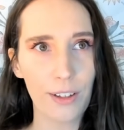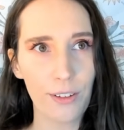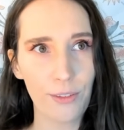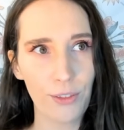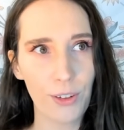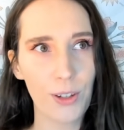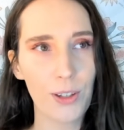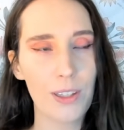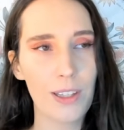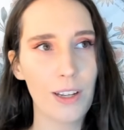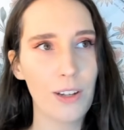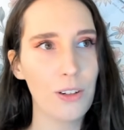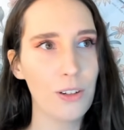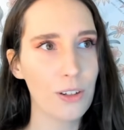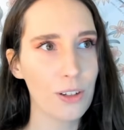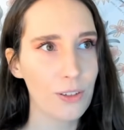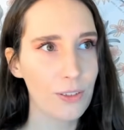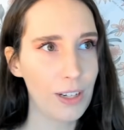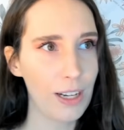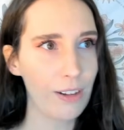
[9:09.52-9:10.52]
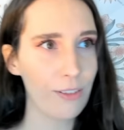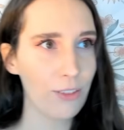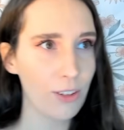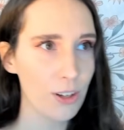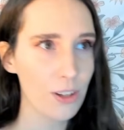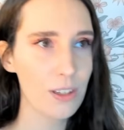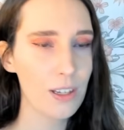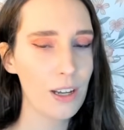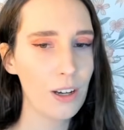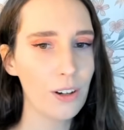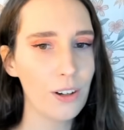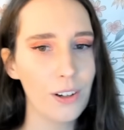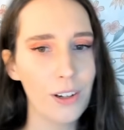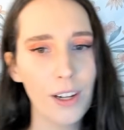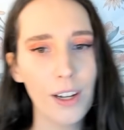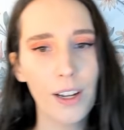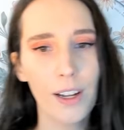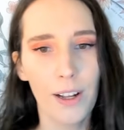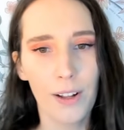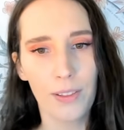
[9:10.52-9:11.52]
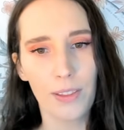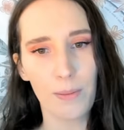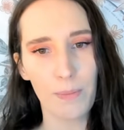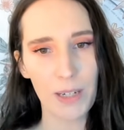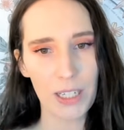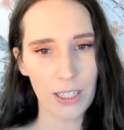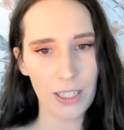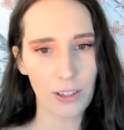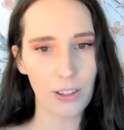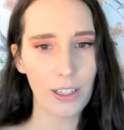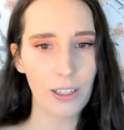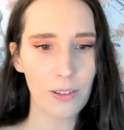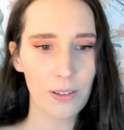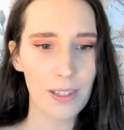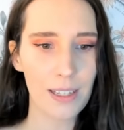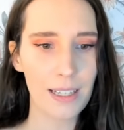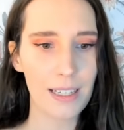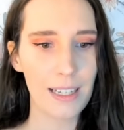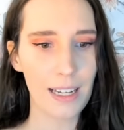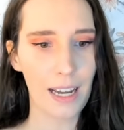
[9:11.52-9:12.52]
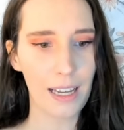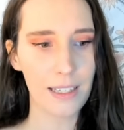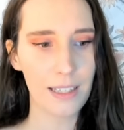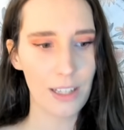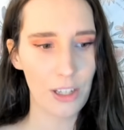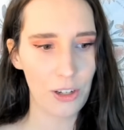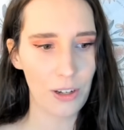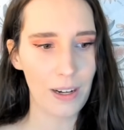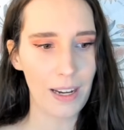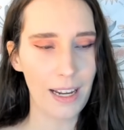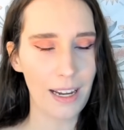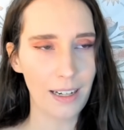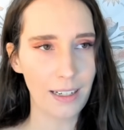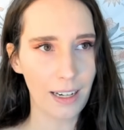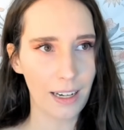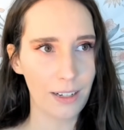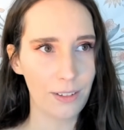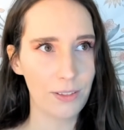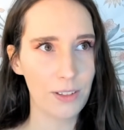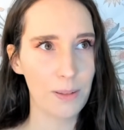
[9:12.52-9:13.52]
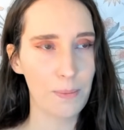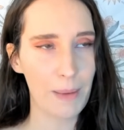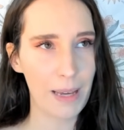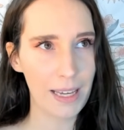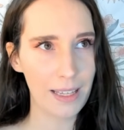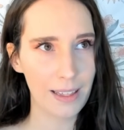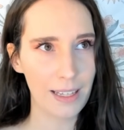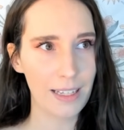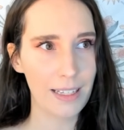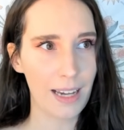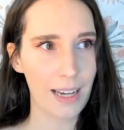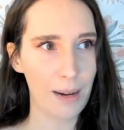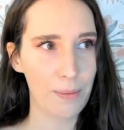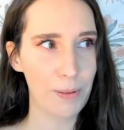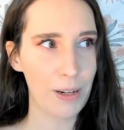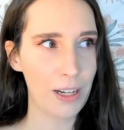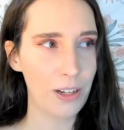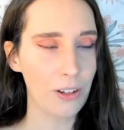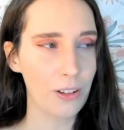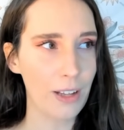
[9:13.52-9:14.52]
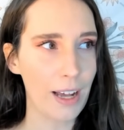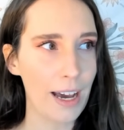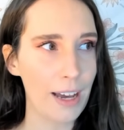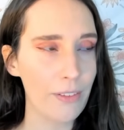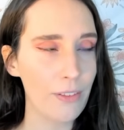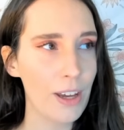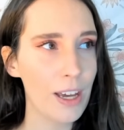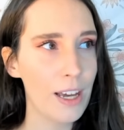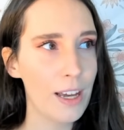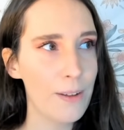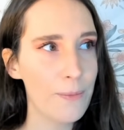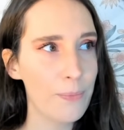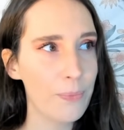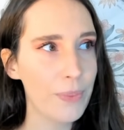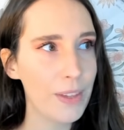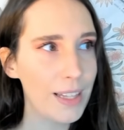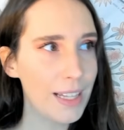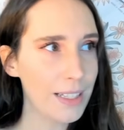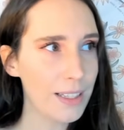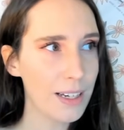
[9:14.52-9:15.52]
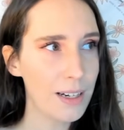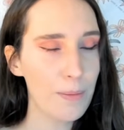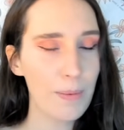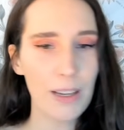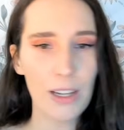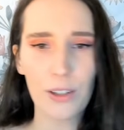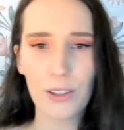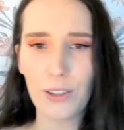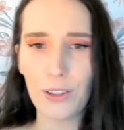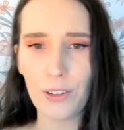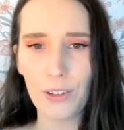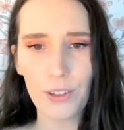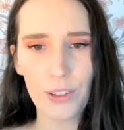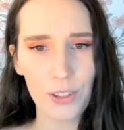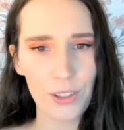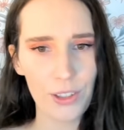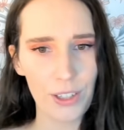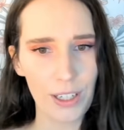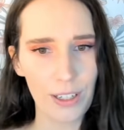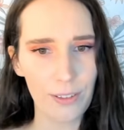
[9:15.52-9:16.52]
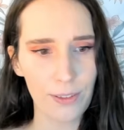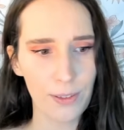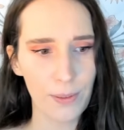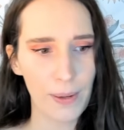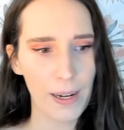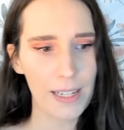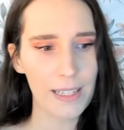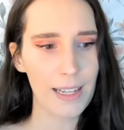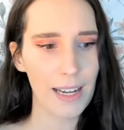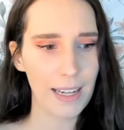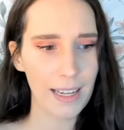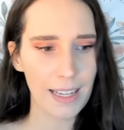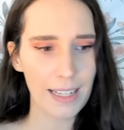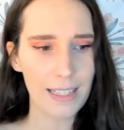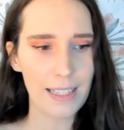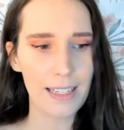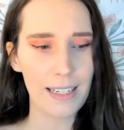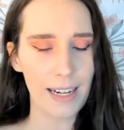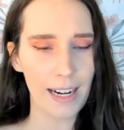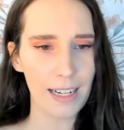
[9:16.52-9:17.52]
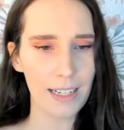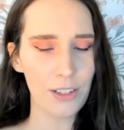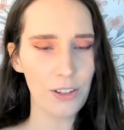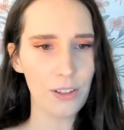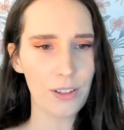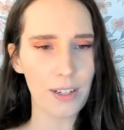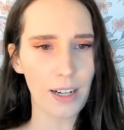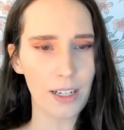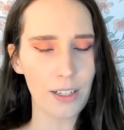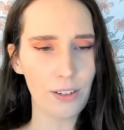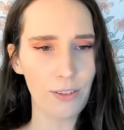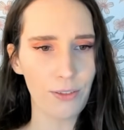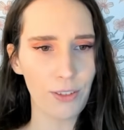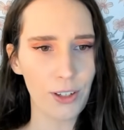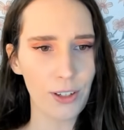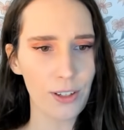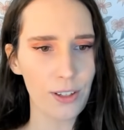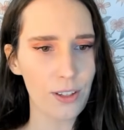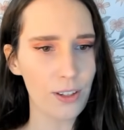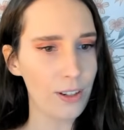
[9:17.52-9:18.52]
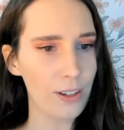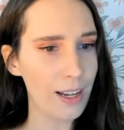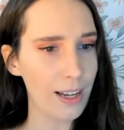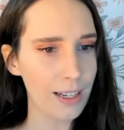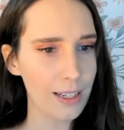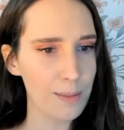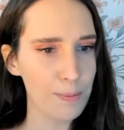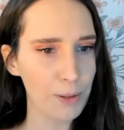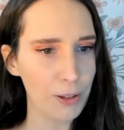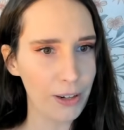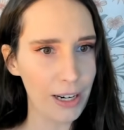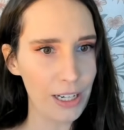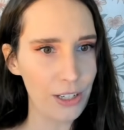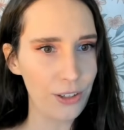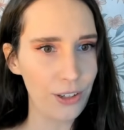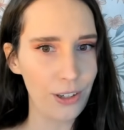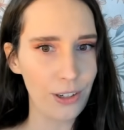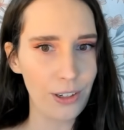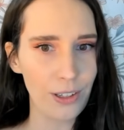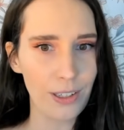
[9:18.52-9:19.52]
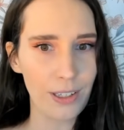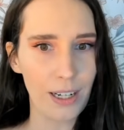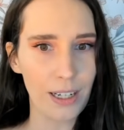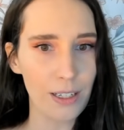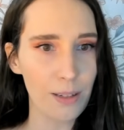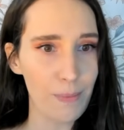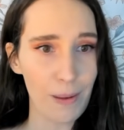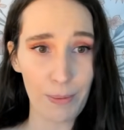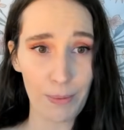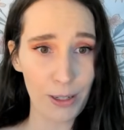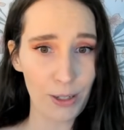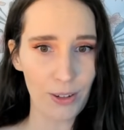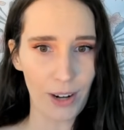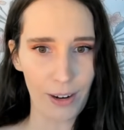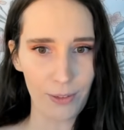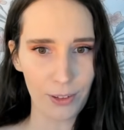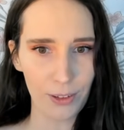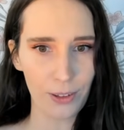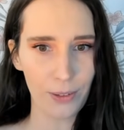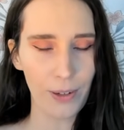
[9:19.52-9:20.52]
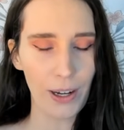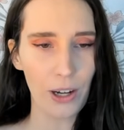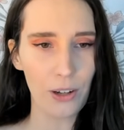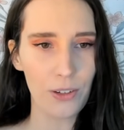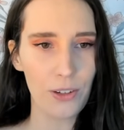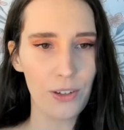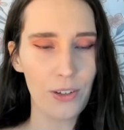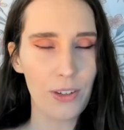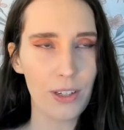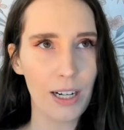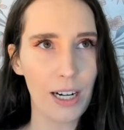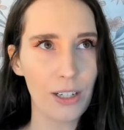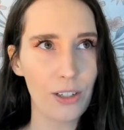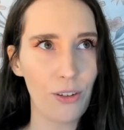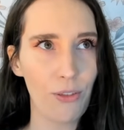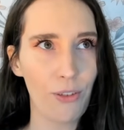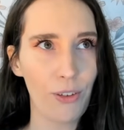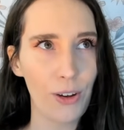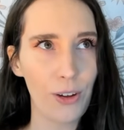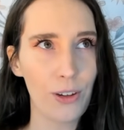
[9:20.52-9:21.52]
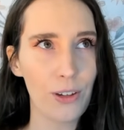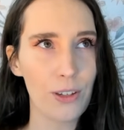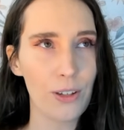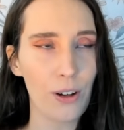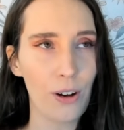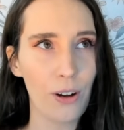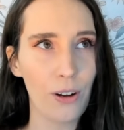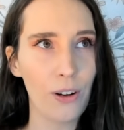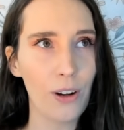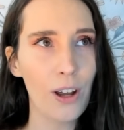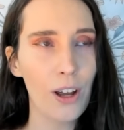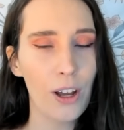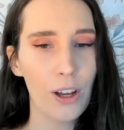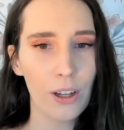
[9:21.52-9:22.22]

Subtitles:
focusing on your career, focusing on the material success that you need kind of to make things happen in your life. There's going to be a huge shift where it's like, instead you start to focus on exploration. You start to maybe travel the world. You start to focus on